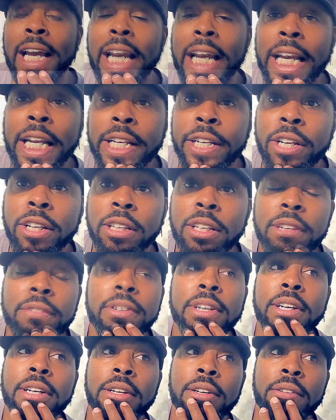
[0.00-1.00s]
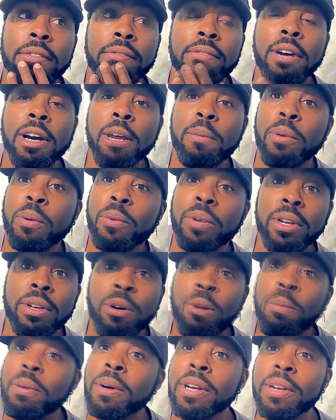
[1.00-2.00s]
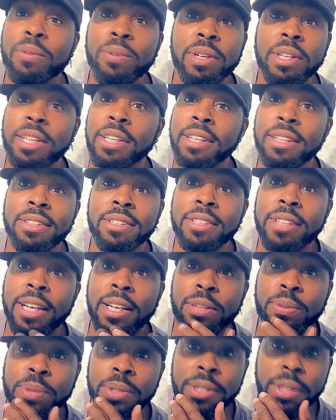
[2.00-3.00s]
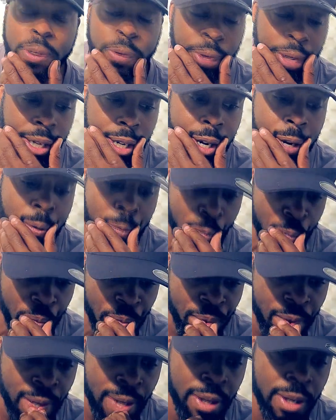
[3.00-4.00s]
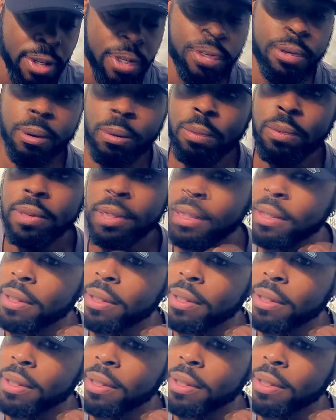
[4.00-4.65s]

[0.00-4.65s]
And you're living in an environment where nobody really understands what's going on. So,